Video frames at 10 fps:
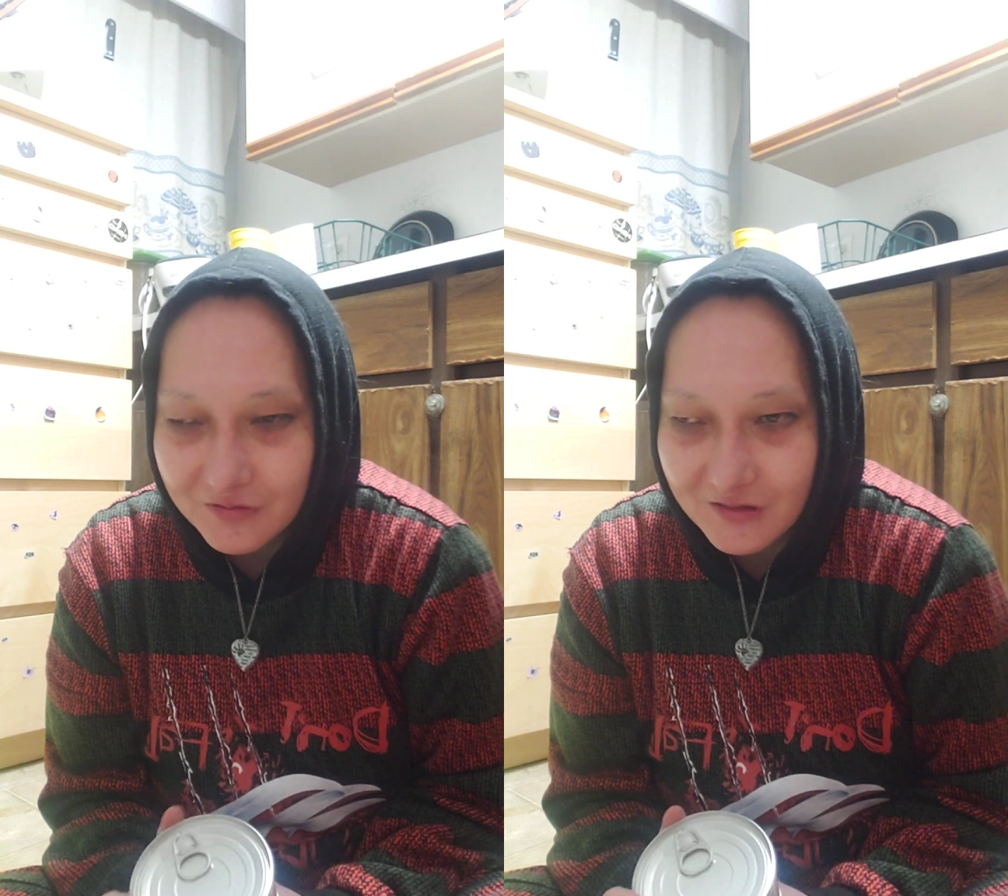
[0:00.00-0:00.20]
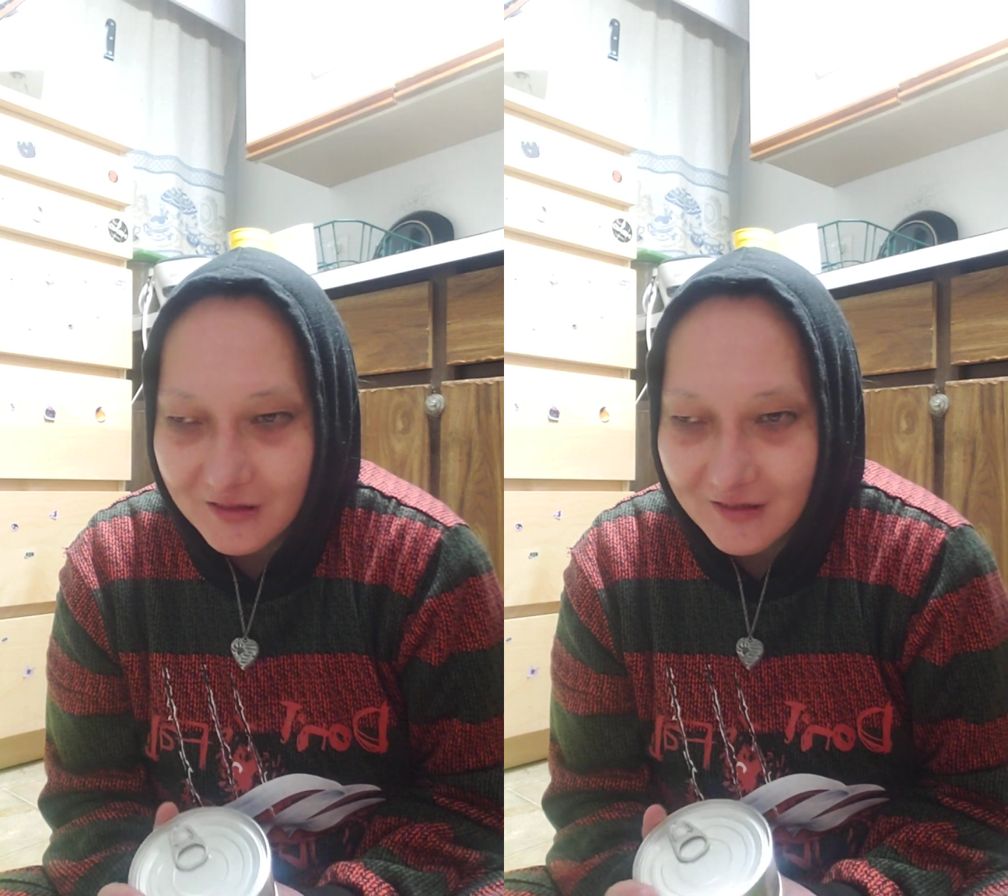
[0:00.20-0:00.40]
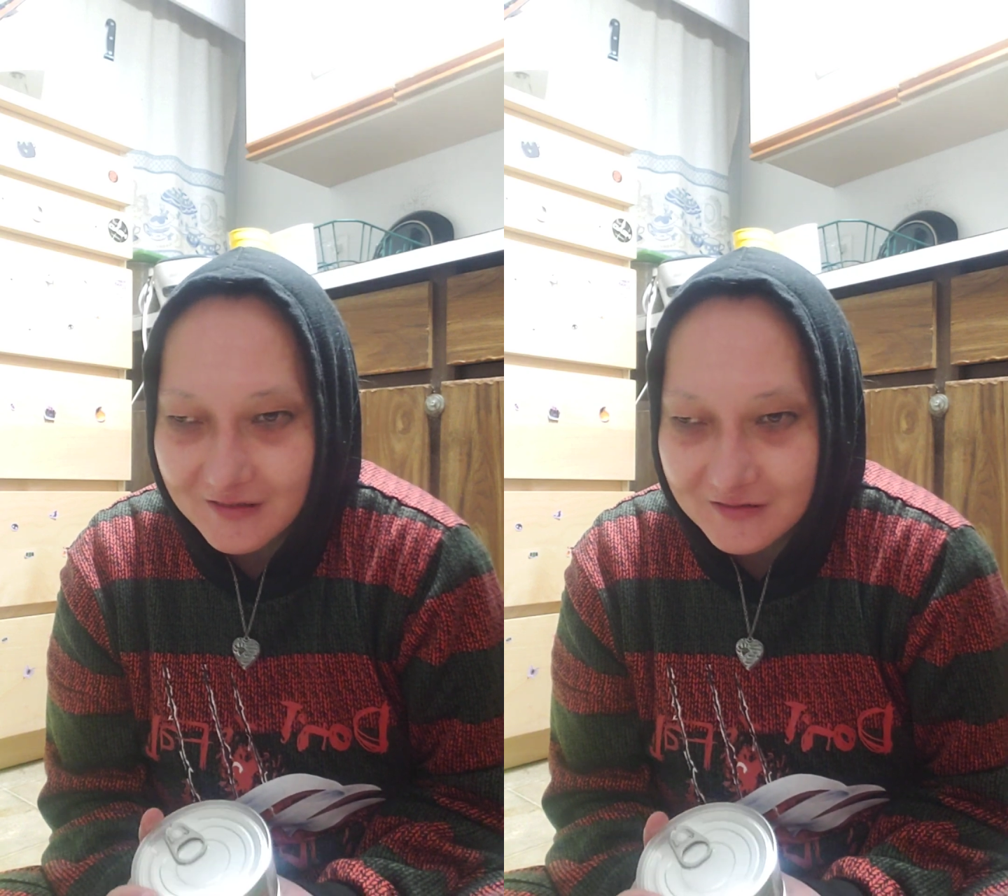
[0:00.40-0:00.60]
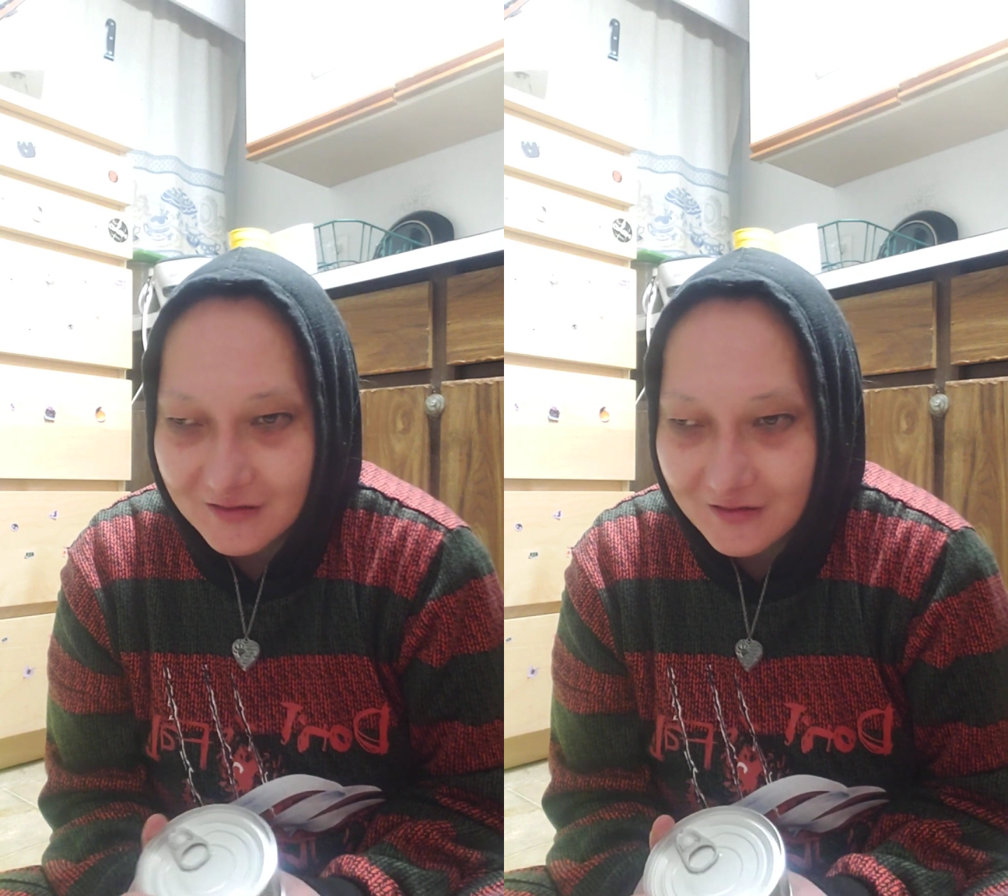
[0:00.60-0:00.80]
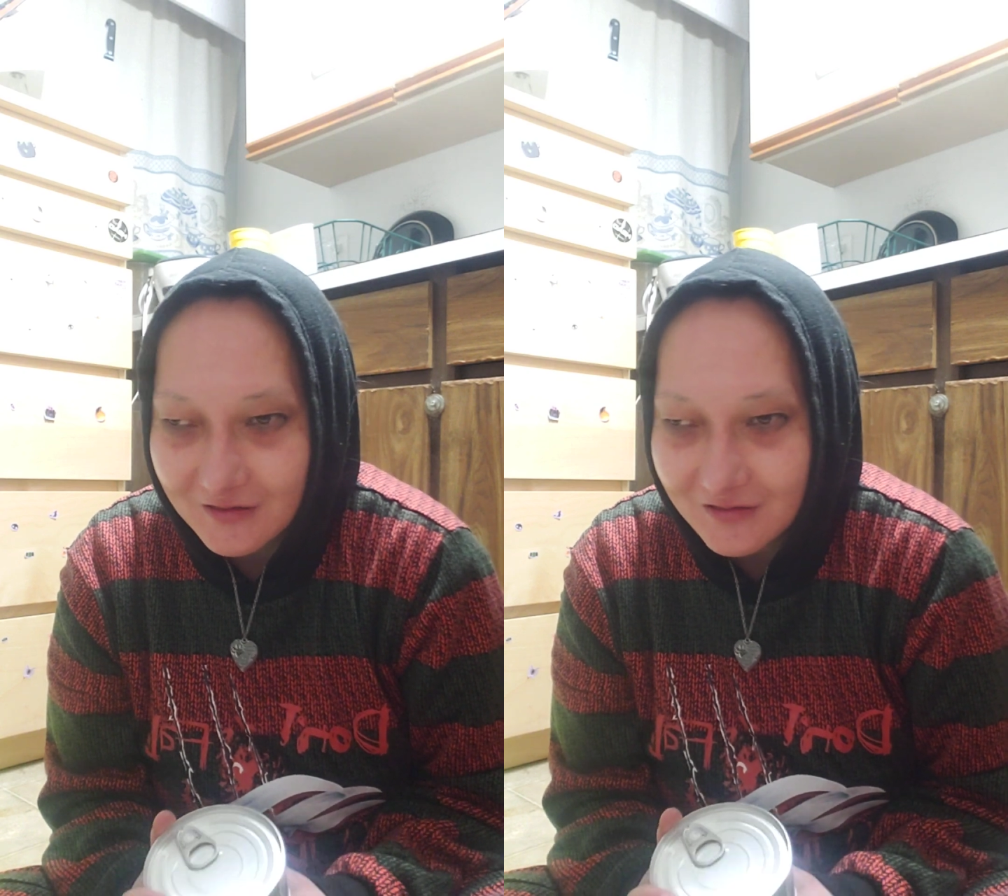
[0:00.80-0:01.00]
which I can't
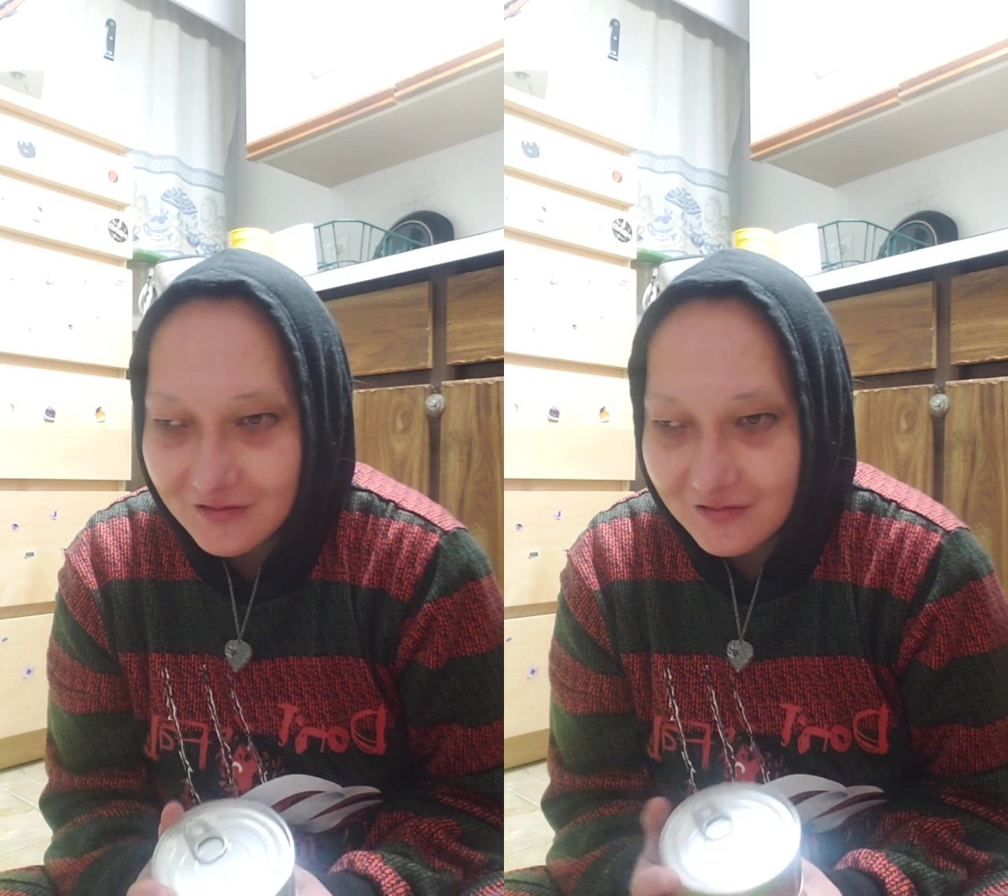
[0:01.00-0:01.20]
say.